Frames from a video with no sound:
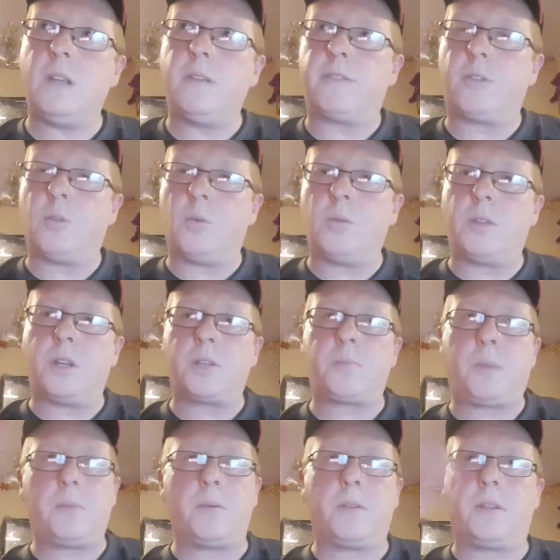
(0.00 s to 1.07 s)
For all those
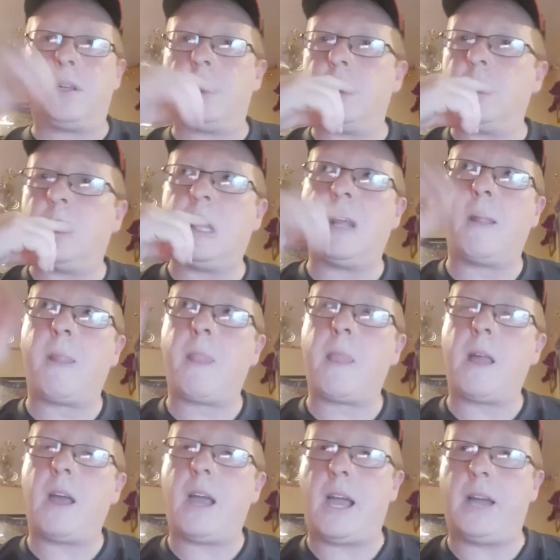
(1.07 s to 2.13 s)
people that
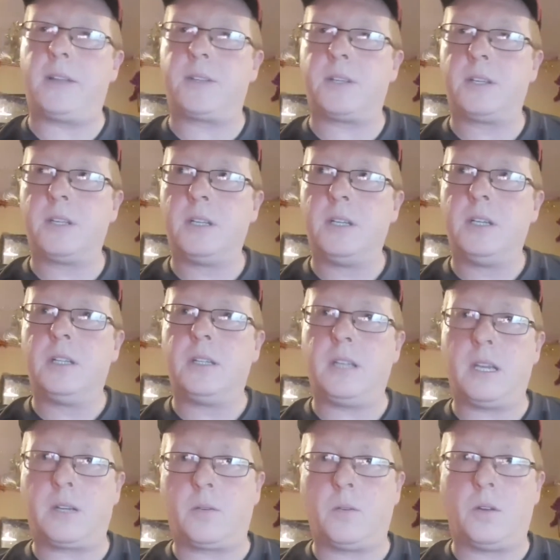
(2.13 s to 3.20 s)
had
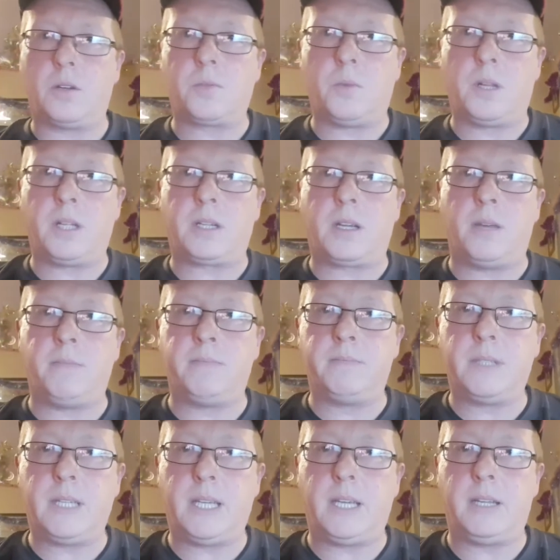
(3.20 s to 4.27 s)
the Equinox when it came
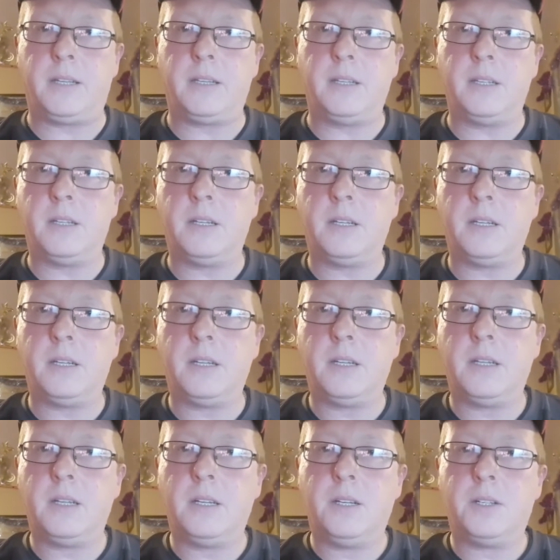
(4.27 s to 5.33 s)
in
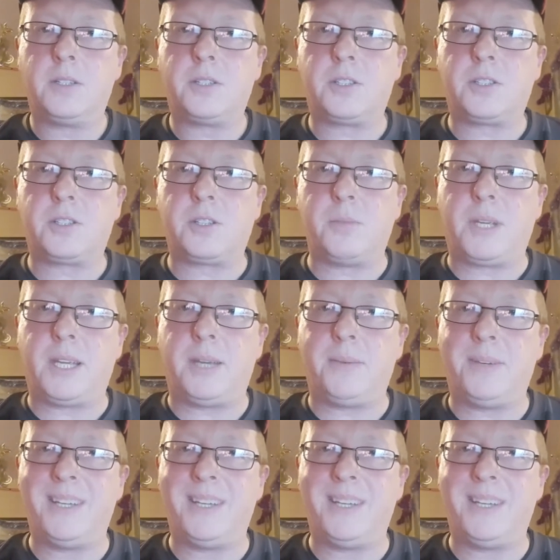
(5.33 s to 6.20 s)
to meet him,